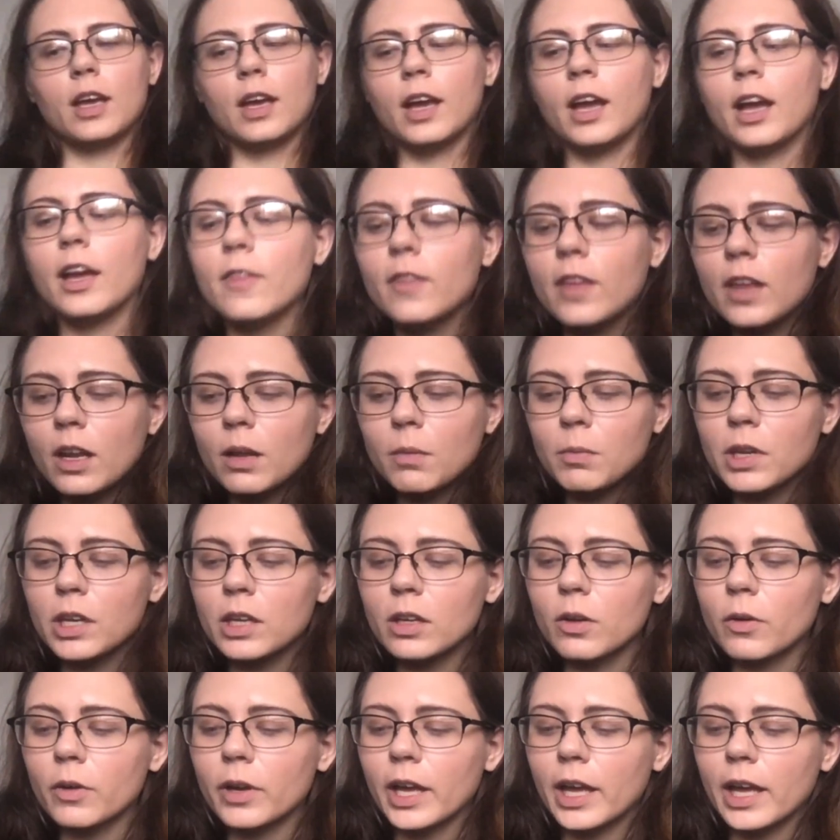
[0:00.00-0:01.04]
And then I'm going to
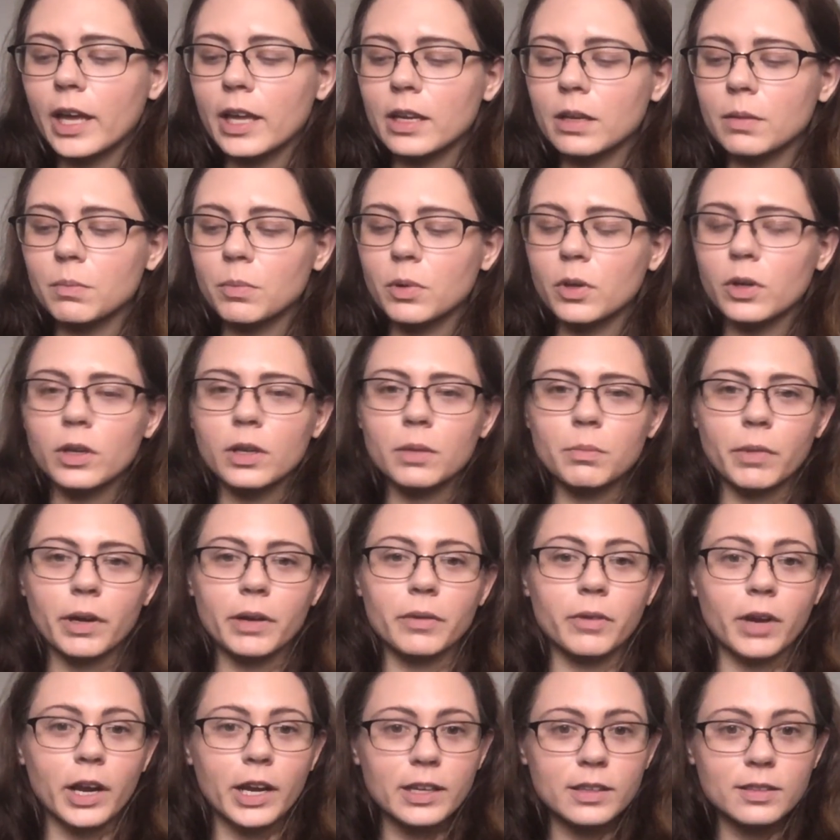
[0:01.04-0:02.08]
go ahead and put my
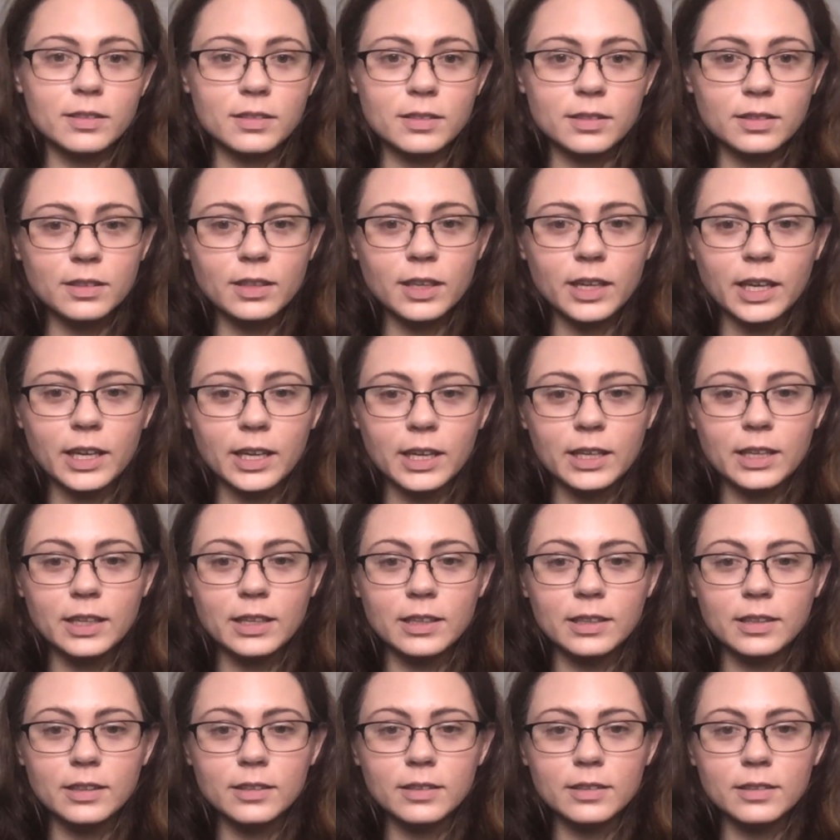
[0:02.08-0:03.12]
rice
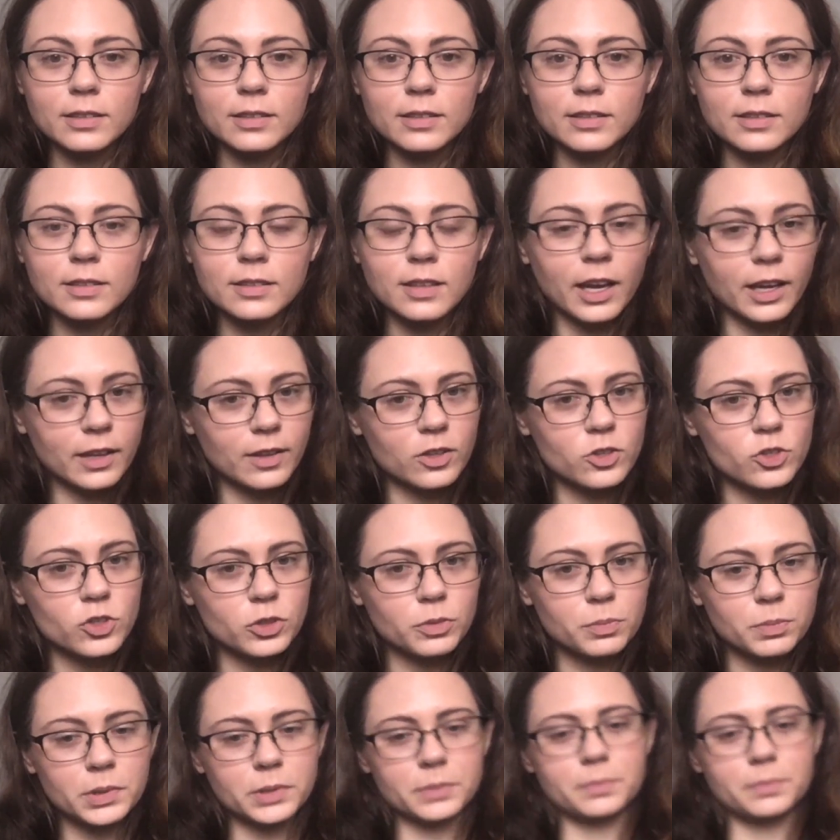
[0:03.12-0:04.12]
inside the tube.